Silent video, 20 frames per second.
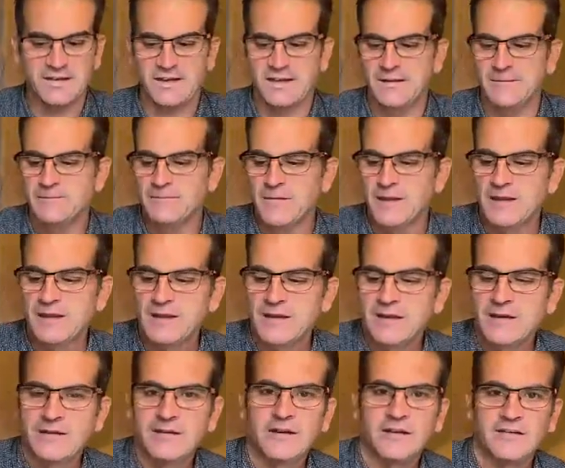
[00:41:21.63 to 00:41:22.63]
he
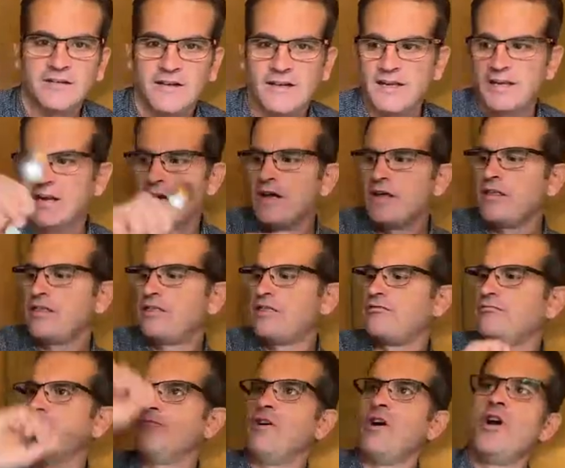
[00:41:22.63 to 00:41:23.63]
does he
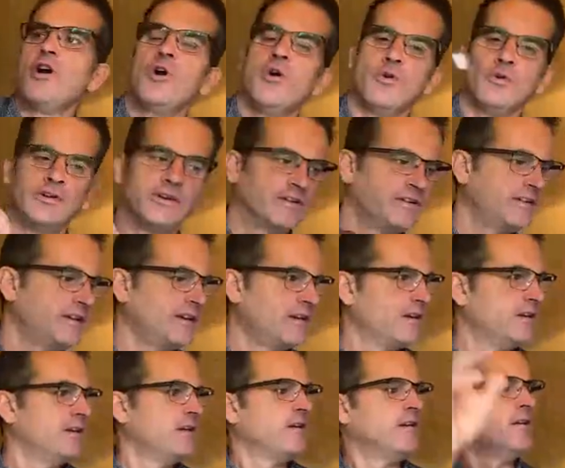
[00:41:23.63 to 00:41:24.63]
throw does
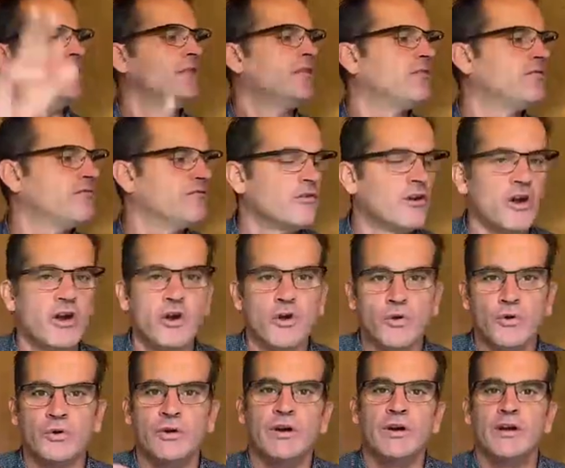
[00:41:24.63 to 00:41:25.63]
he
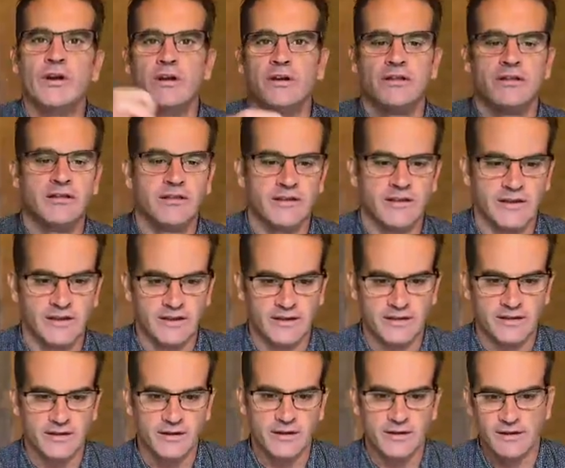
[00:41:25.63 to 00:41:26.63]
throw the
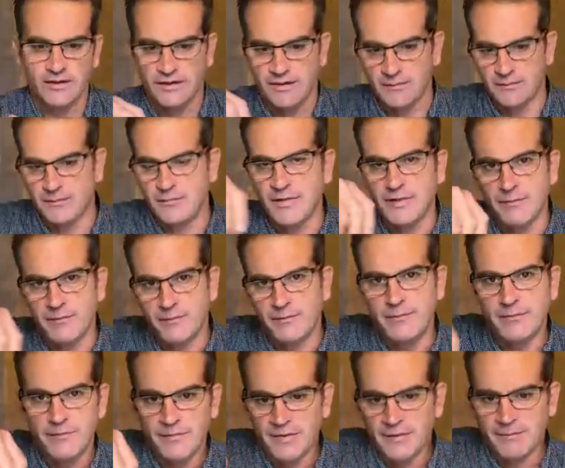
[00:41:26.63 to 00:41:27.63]
the the the,
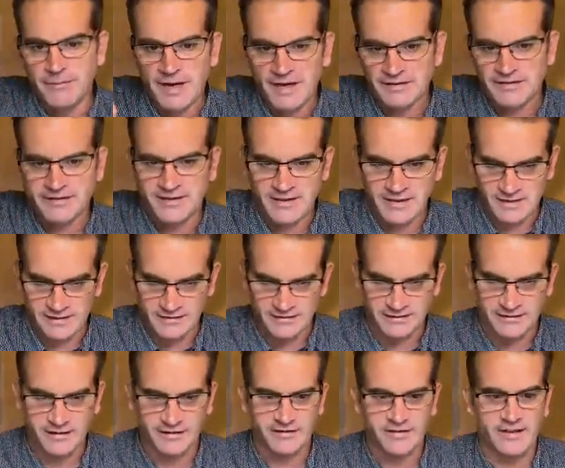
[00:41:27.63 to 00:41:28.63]
the bus
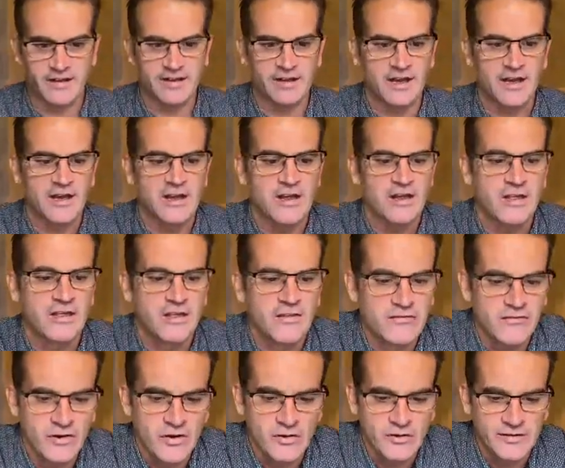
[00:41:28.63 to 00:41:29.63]
keys? Does he
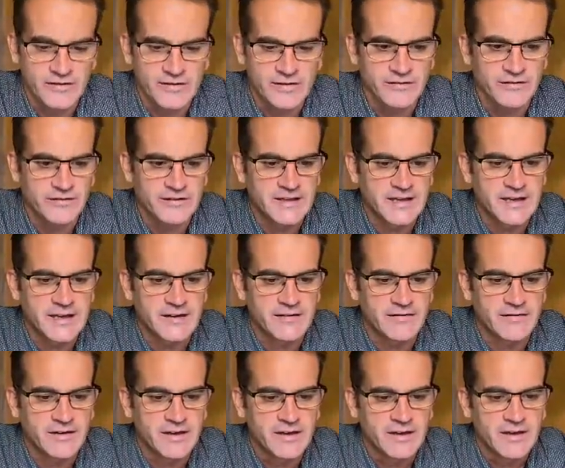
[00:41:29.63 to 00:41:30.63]
throw instead of
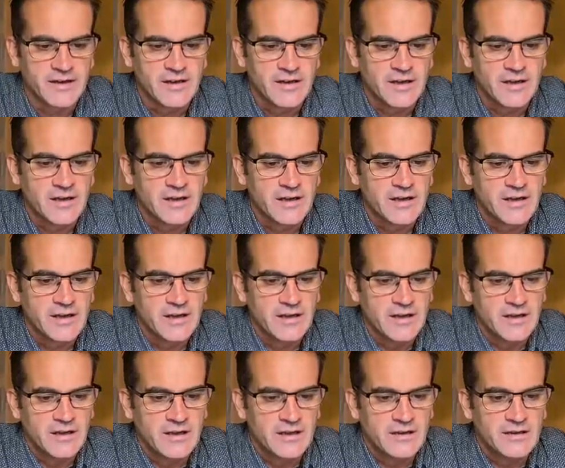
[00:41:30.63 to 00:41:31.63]
give?
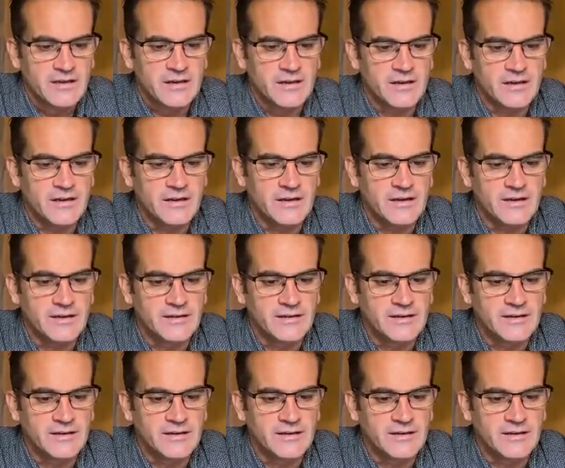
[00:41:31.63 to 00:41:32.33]
Uh,